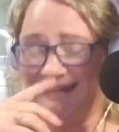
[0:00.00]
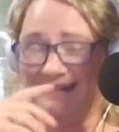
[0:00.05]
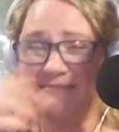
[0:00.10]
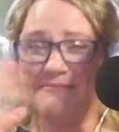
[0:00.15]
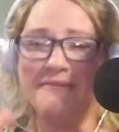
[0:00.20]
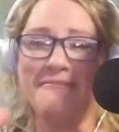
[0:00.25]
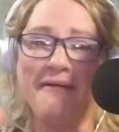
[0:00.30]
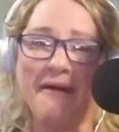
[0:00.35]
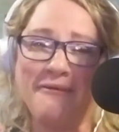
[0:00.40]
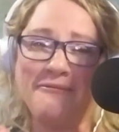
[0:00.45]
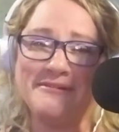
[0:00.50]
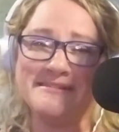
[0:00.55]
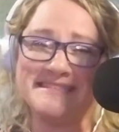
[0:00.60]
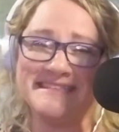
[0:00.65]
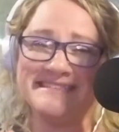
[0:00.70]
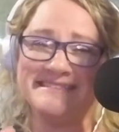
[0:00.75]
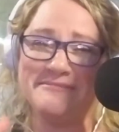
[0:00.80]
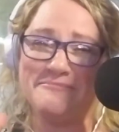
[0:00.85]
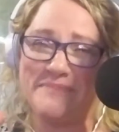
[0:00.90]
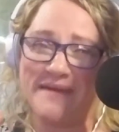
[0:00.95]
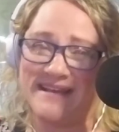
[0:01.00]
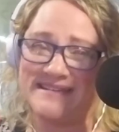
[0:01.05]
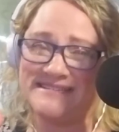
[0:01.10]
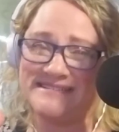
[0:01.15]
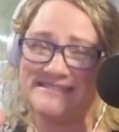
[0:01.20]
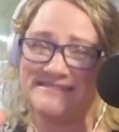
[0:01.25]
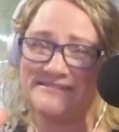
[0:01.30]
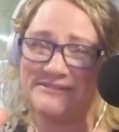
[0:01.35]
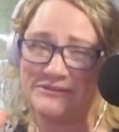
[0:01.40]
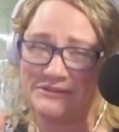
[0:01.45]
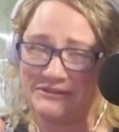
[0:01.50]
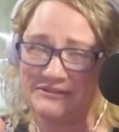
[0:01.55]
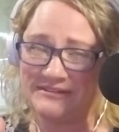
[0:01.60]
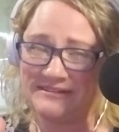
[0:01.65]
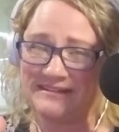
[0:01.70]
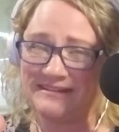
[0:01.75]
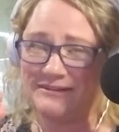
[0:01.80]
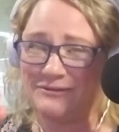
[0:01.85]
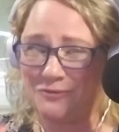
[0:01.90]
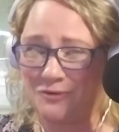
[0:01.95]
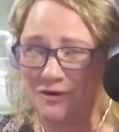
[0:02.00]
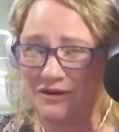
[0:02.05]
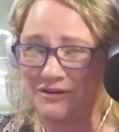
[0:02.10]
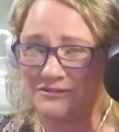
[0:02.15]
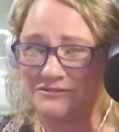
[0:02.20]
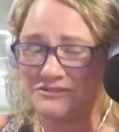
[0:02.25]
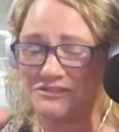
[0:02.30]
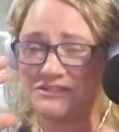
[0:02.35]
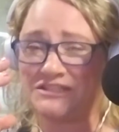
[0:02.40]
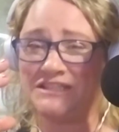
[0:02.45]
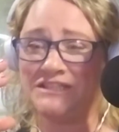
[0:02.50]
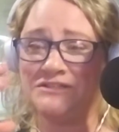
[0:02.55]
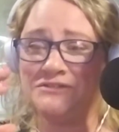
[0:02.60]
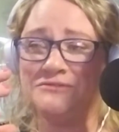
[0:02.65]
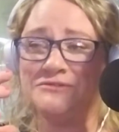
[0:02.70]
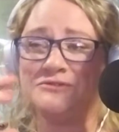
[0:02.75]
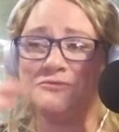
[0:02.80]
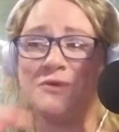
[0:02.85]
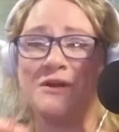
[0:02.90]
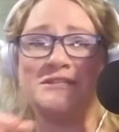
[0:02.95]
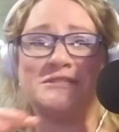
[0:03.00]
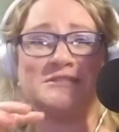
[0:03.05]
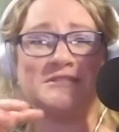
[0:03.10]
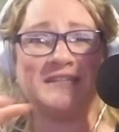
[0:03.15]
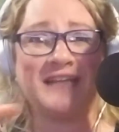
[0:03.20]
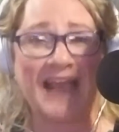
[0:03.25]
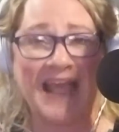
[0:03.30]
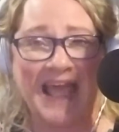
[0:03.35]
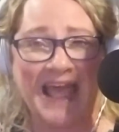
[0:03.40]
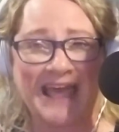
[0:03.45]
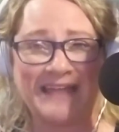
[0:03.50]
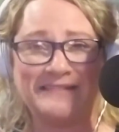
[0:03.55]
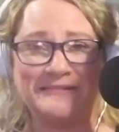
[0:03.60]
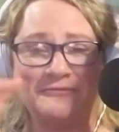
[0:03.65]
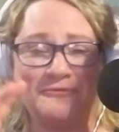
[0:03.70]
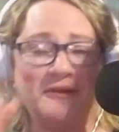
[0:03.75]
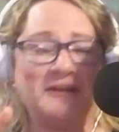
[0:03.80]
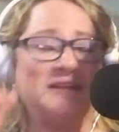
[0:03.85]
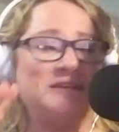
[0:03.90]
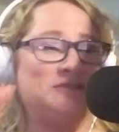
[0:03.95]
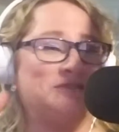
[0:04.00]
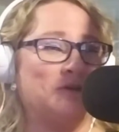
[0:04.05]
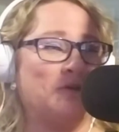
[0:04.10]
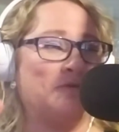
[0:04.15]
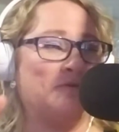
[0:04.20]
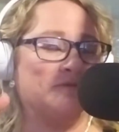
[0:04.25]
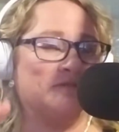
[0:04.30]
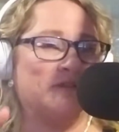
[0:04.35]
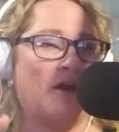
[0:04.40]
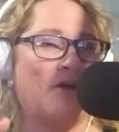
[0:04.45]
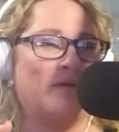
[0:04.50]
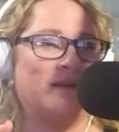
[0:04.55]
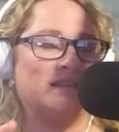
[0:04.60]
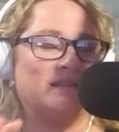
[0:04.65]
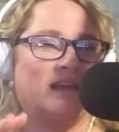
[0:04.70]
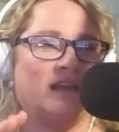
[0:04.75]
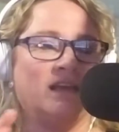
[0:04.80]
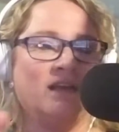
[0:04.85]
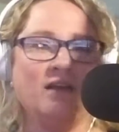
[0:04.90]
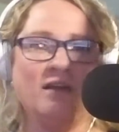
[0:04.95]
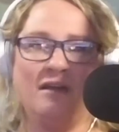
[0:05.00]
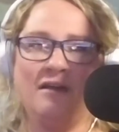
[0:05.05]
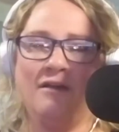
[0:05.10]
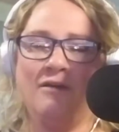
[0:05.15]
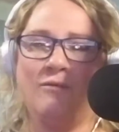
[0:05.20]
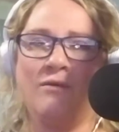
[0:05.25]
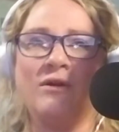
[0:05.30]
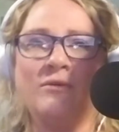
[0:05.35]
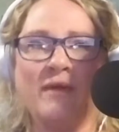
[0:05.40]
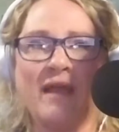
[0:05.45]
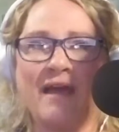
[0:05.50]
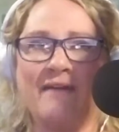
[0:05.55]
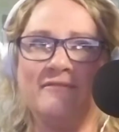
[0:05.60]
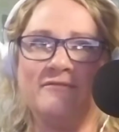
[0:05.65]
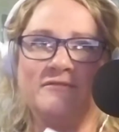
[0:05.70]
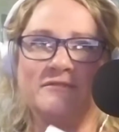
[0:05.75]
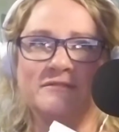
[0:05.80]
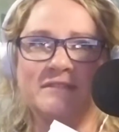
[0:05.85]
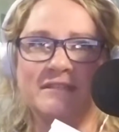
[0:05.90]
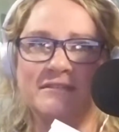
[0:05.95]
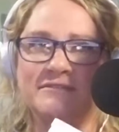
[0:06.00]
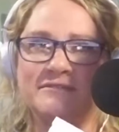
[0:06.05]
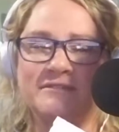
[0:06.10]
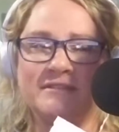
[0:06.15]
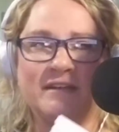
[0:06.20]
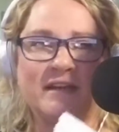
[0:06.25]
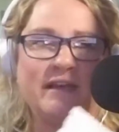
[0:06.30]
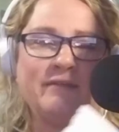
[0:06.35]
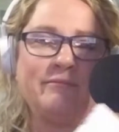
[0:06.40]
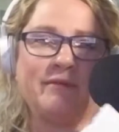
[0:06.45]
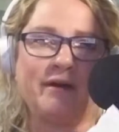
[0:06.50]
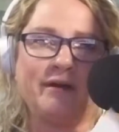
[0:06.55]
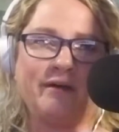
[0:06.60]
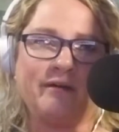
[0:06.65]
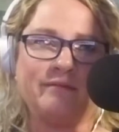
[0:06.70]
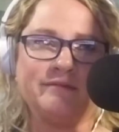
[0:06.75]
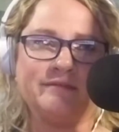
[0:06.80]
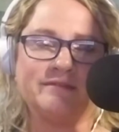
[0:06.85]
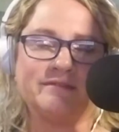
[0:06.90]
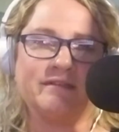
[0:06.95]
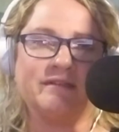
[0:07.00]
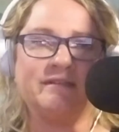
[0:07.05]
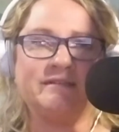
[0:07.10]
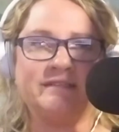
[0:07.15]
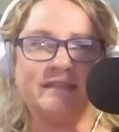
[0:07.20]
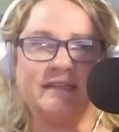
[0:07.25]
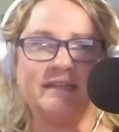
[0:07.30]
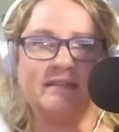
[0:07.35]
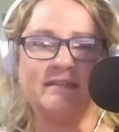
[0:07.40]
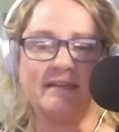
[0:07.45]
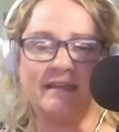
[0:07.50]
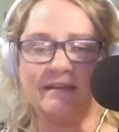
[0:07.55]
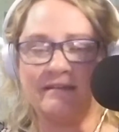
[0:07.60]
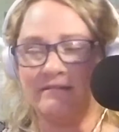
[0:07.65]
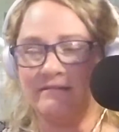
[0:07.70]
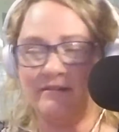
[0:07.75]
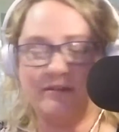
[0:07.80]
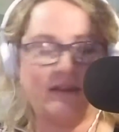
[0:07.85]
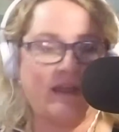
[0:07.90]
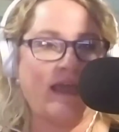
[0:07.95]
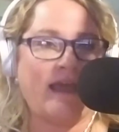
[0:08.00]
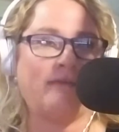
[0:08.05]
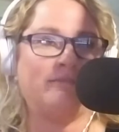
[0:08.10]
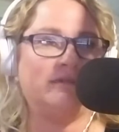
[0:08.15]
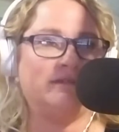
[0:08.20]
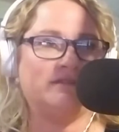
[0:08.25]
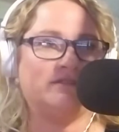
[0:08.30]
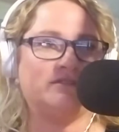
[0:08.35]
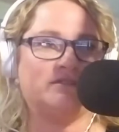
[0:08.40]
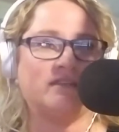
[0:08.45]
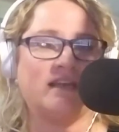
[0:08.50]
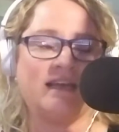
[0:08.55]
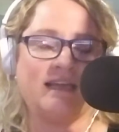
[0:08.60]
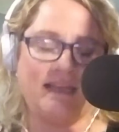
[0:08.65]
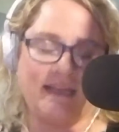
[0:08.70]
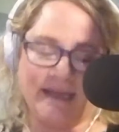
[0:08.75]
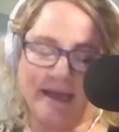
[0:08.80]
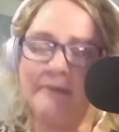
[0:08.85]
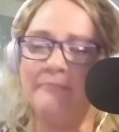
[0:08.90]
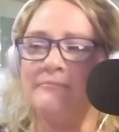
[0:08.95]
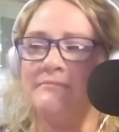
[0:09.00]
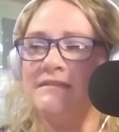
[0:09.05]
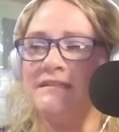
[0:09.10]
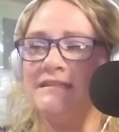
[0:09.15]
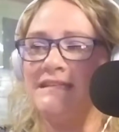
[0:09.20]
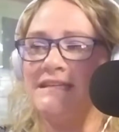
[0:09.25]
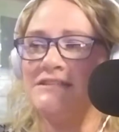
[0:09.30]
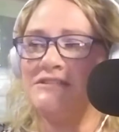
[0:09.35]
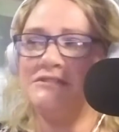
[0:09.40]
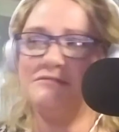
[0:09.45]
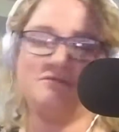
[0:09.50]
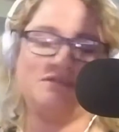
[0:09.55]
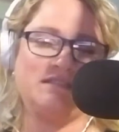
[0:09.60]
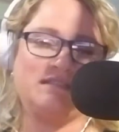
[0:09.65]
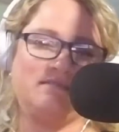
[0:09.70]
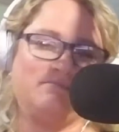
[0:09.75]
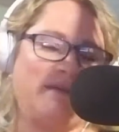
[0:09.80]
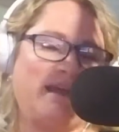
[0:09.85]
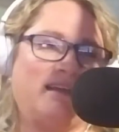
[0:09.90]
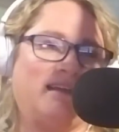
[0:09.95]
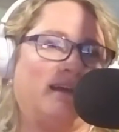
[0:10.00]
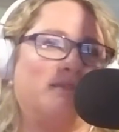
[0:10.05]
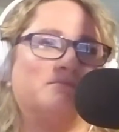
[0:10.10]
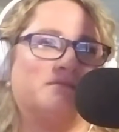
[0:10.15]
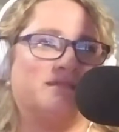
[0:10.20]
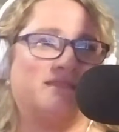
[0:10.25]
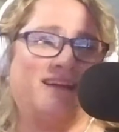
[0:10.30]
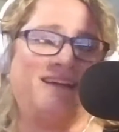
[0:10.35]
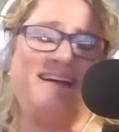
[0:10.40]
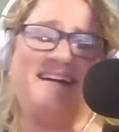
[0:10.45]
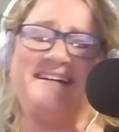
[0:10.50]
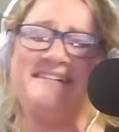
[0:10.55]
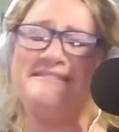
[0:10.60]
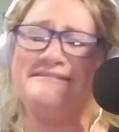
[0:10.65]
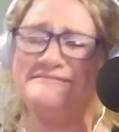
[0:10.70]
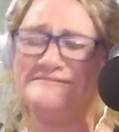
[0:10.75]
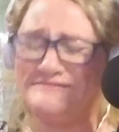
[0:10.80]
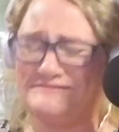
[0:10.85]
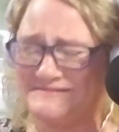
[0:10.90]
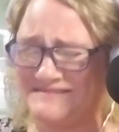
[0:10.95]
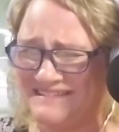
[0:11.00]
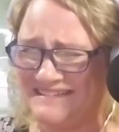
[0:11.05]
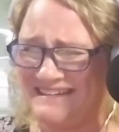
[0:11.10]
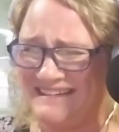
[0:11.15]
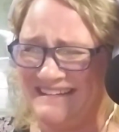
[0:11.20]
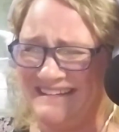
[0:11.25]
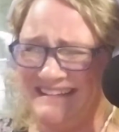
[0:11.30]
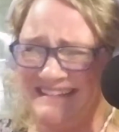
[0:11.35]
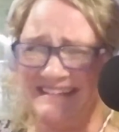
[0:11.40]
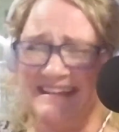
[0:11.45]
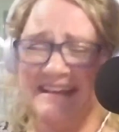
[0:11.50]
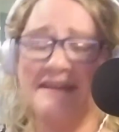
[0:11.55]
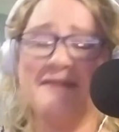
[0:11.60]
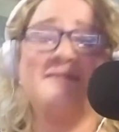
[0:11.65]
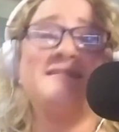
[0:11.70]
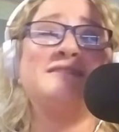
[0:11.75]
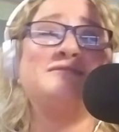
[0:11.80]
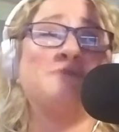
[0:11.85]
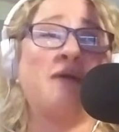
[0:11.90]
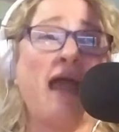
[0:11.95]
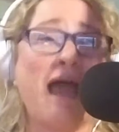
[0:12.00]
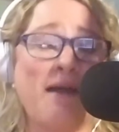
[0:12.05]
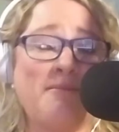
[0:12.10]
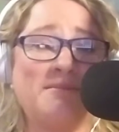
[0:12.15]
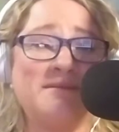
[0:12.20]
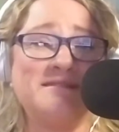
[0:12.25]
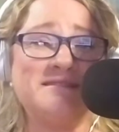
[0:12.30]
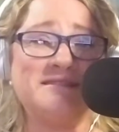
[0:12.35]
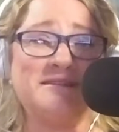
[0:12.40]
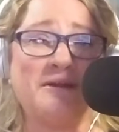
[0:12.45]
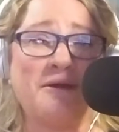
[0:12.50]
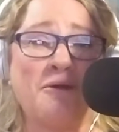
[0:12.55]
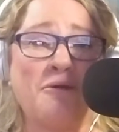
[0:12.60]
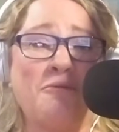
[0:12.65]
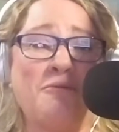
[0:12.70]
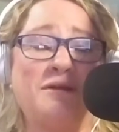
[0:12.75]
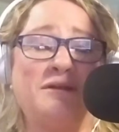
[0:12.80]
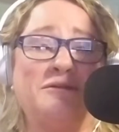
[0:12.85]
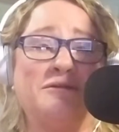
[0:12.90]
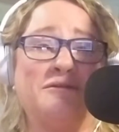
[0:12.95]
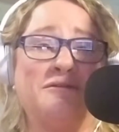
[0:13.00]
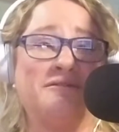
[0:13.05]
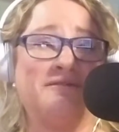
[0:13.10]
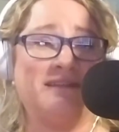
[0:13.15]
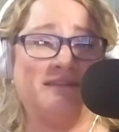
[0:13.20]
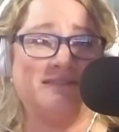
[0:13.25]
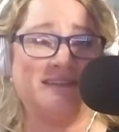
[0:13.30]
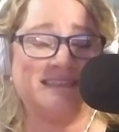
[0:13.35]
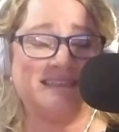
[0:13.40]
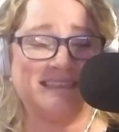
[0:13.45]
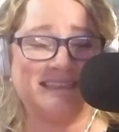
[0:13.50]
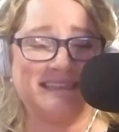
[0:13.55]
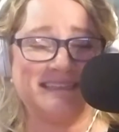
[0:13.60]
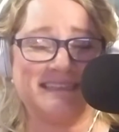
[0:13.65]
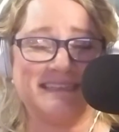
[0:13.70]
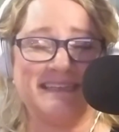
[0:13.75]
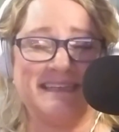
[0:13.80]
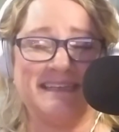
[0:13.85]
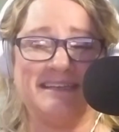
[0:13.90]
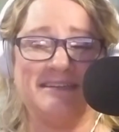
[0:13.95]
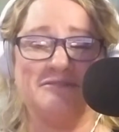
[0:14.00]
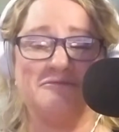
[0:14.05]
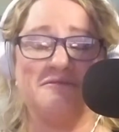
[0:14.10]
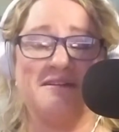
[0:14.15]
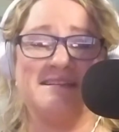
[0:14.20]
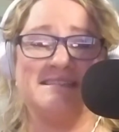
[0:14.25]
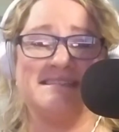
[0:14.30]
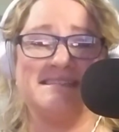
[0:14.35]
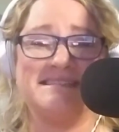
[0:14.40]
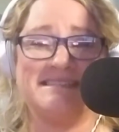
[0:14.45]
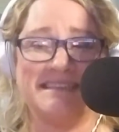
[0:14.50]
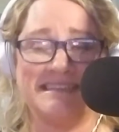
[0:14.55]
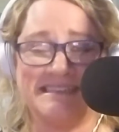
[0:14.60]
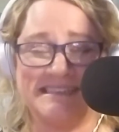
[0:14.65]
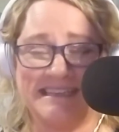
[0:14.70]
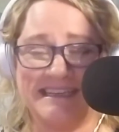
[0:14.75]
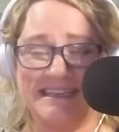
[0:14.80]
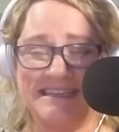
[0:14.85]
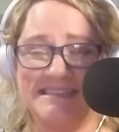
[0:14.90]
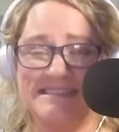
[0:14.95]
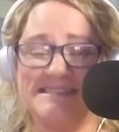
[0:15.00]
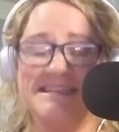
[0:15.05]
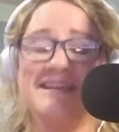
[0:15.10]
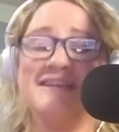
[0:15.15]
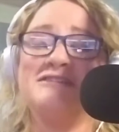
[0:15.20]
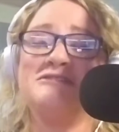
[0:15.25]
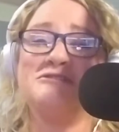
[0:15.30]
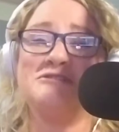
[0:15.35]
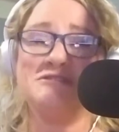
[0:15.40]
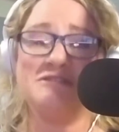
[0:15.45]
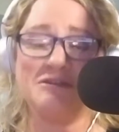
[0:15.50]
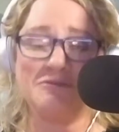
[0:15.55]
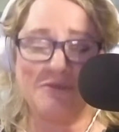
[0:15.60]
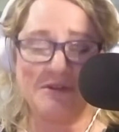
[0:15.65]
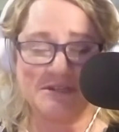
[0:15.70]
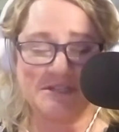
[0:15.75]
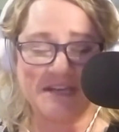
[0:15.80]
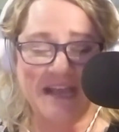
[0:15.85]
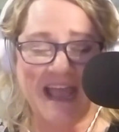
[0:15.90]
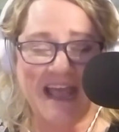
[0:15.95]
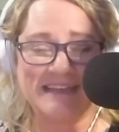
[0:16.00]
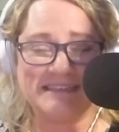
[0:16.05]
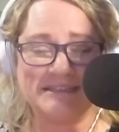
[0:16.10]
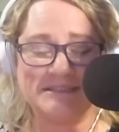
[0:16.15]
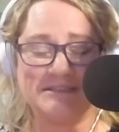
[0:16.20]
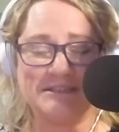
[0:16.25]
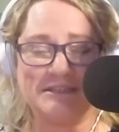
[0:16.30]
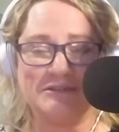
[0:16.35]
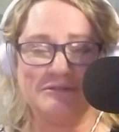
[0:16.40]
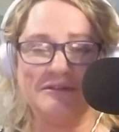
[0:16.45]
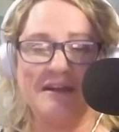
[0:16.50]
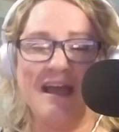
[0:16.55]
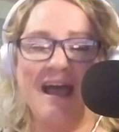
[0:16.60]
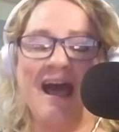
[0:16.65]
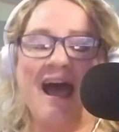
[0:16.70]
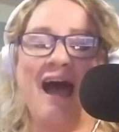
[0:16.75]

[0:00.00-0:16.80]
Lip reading: My mom wasn't the best cook in the world. She used what she had. The running joke was always like, what are we having for dinner tonight, Mom? You're just going to dig in the cabinets? She's like, yep. And she would just make up stuff. Like, but that's what happens, you know, when you're living in Tennessee and you're raising six kids. She did what she had to do.